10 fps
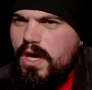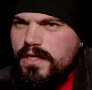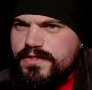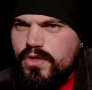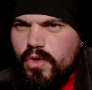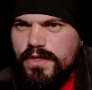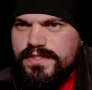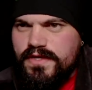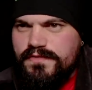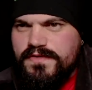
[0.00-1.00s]
all this court
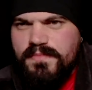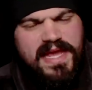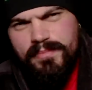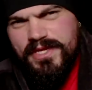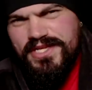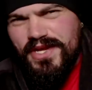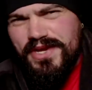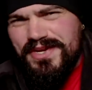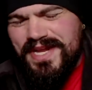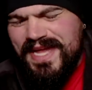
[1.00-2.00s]
stuff is making me
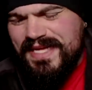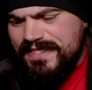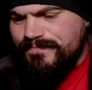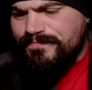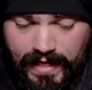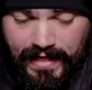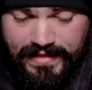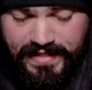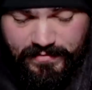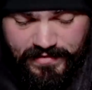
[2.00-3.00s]
tired. And
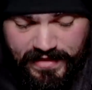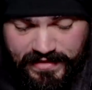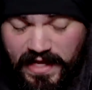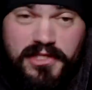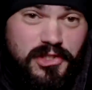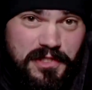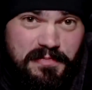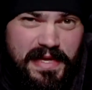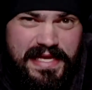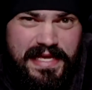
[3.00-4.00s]
it seems like it's not
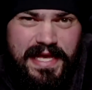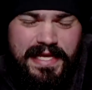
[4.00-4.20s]
just me.